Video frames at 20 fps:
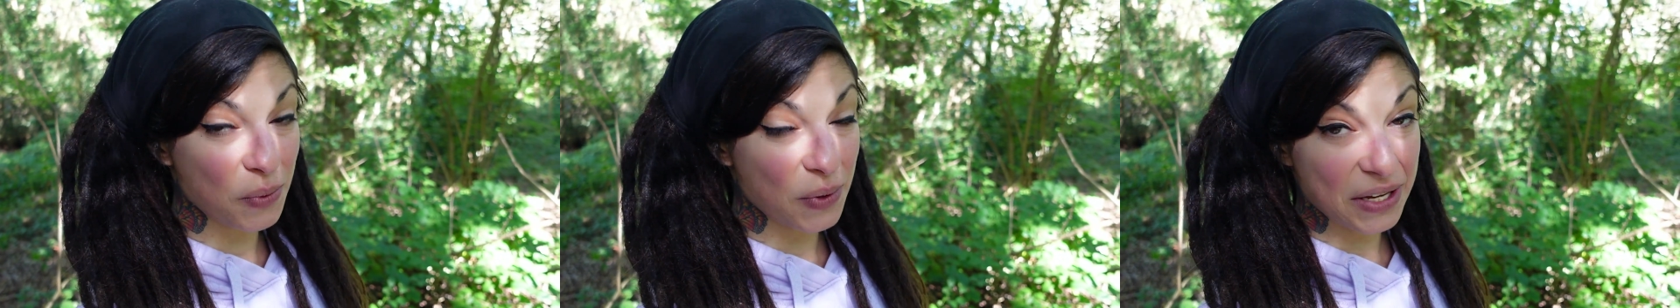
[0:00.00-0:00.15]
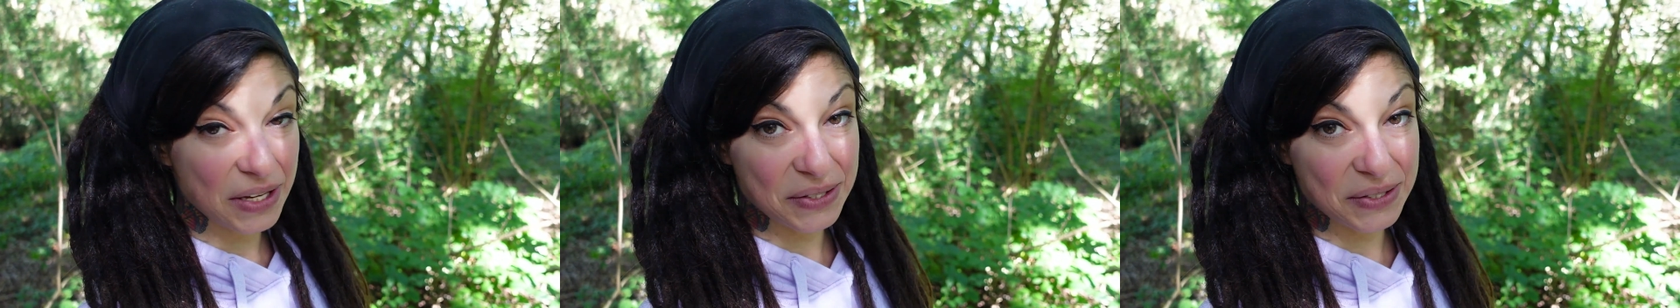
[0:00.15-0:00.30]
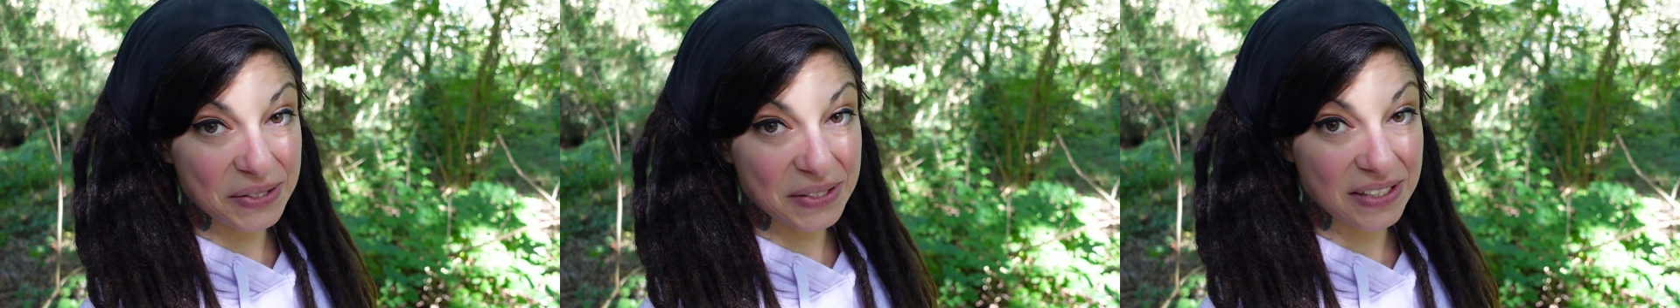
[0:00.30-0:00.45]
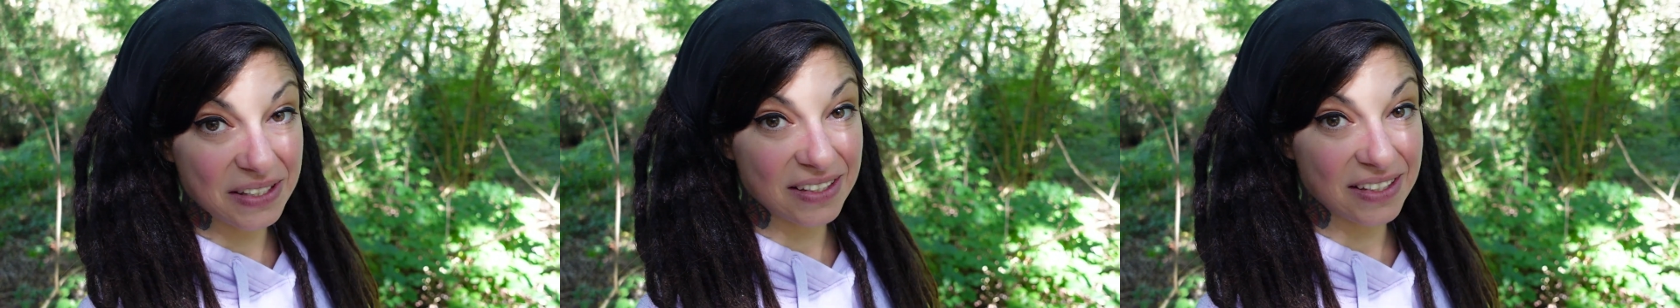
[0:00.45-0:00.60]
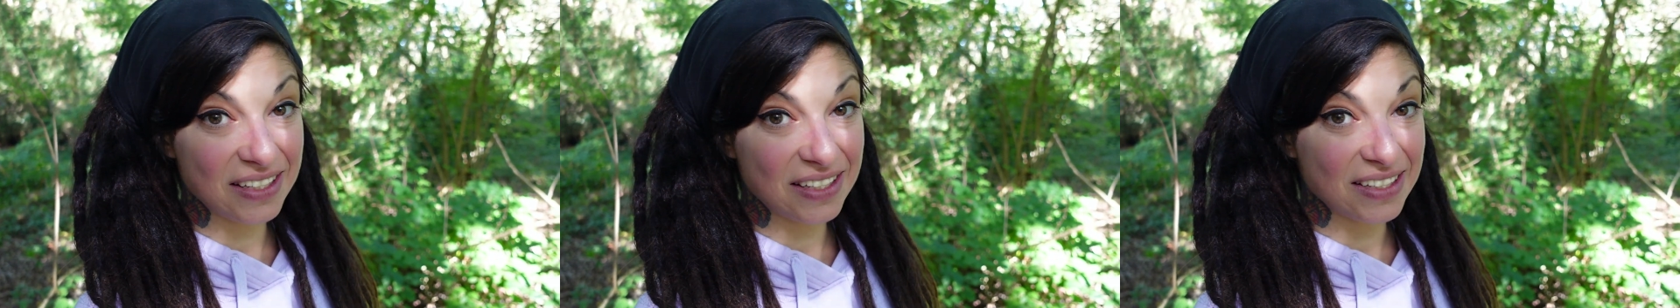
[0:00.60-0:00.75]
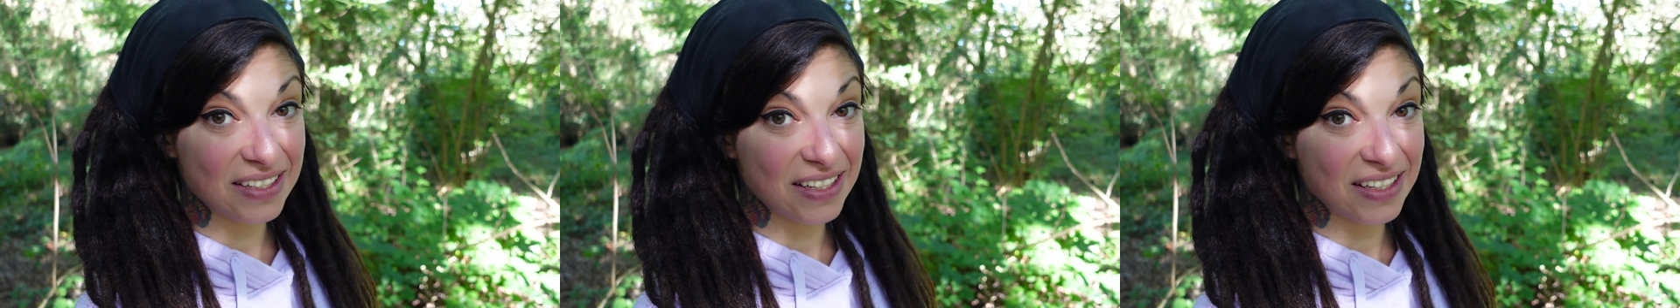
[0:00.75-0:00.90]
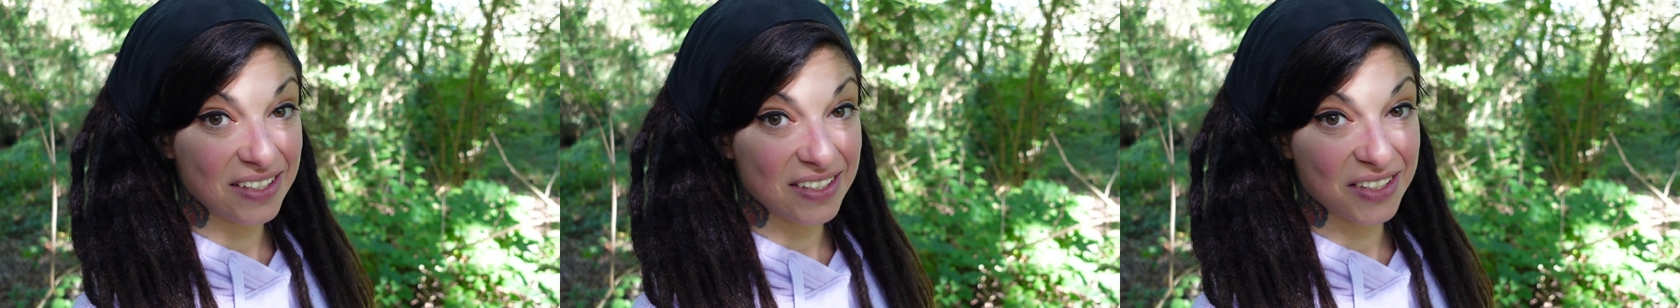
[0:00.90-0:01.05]
well,
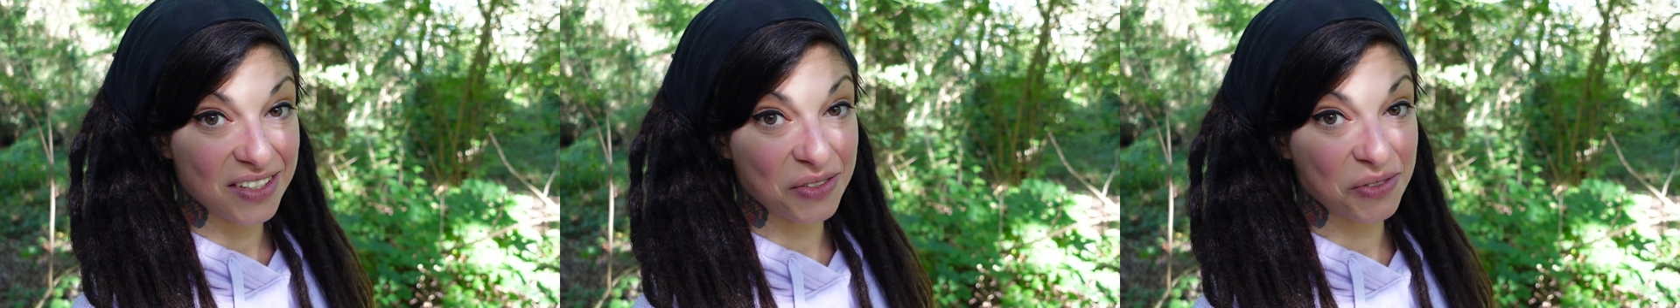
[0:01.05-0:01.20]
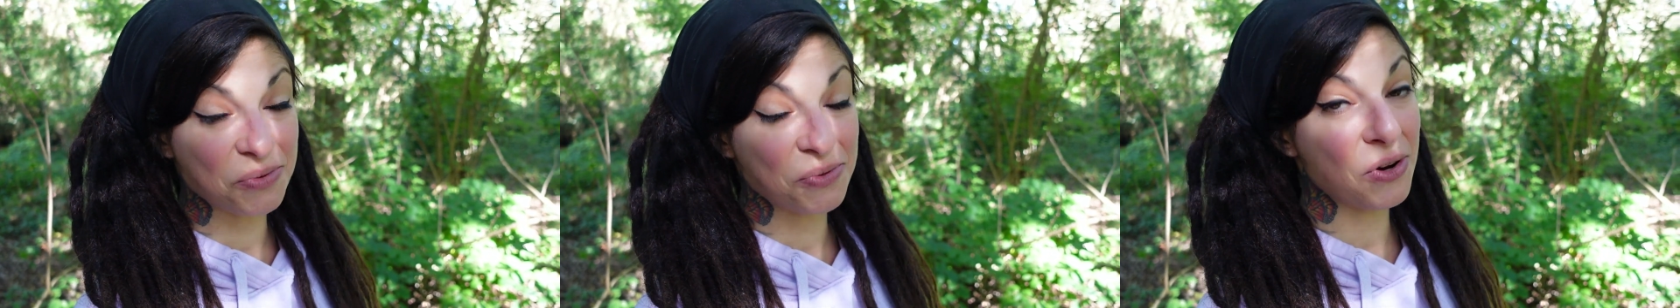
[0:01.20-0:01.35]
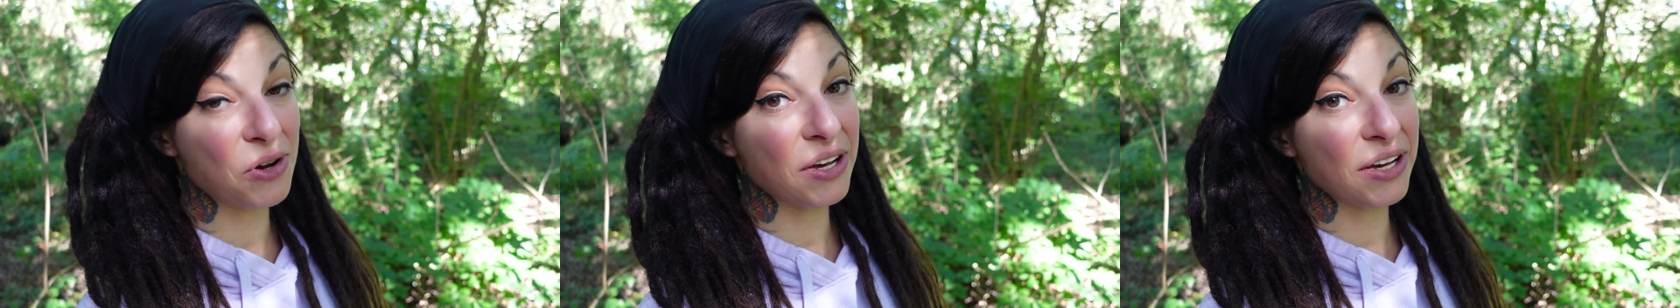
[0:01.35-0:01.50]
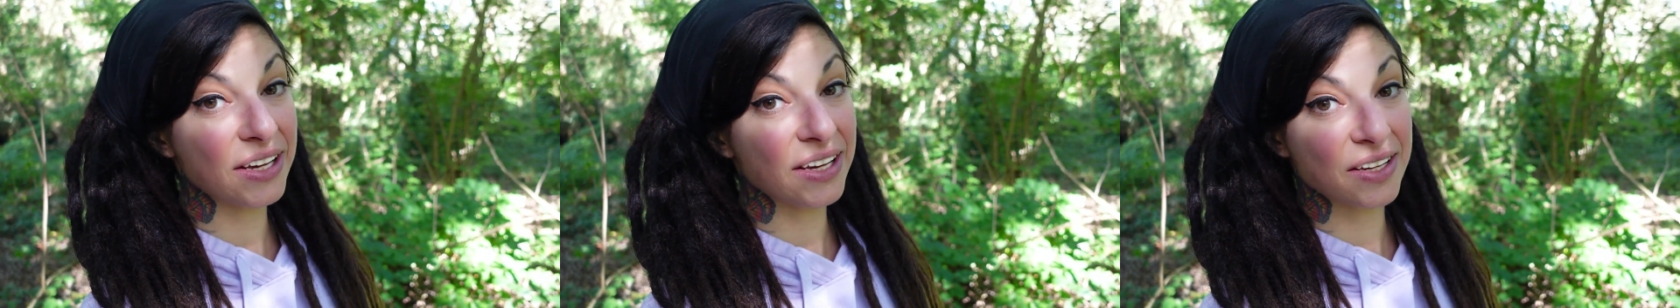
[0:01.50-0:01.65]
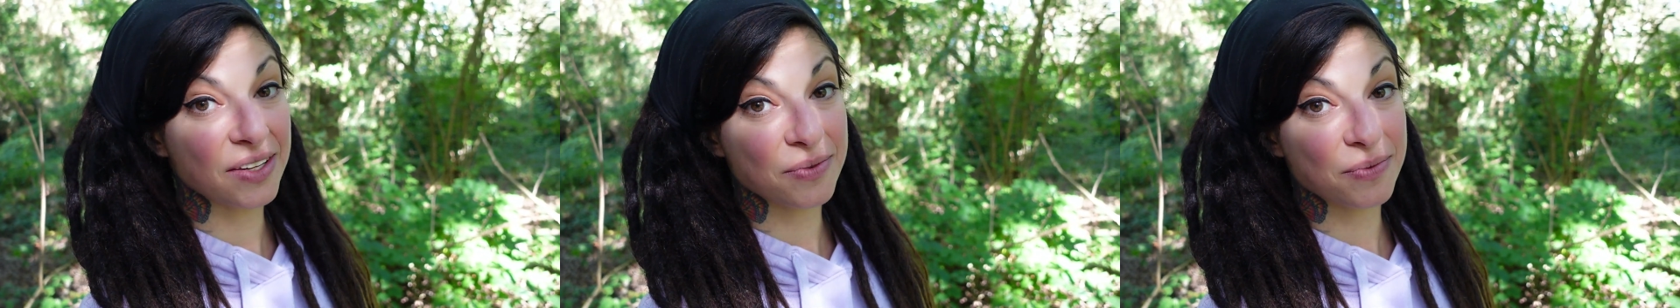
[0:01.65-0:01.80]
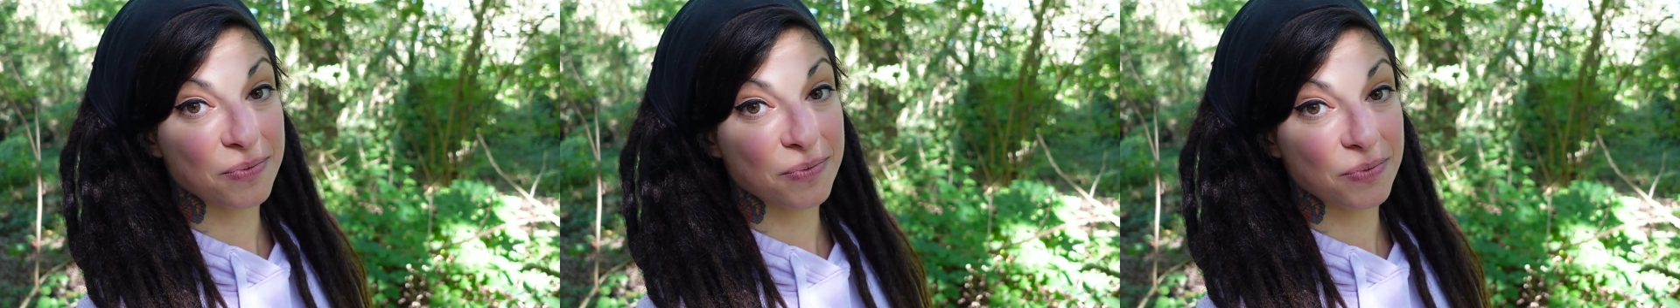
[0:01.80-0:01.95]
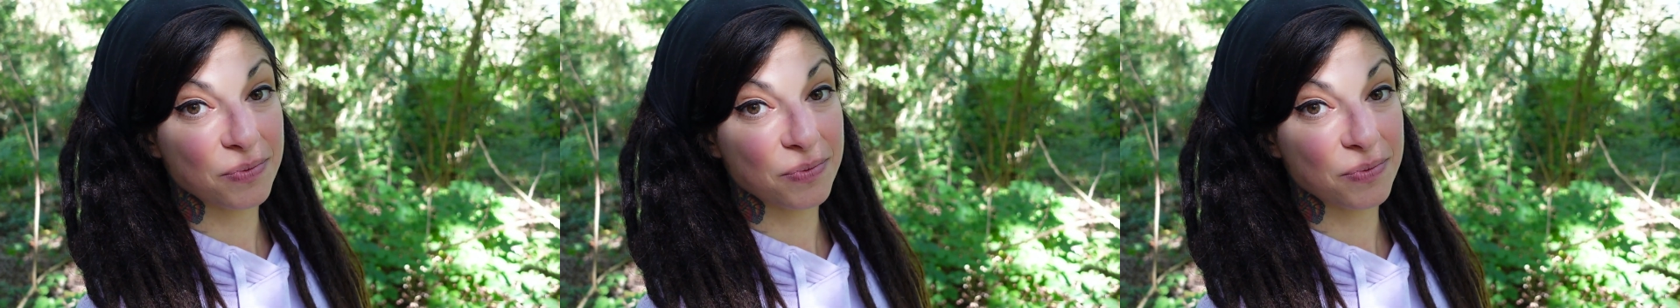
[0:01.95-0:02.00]
this isn't right.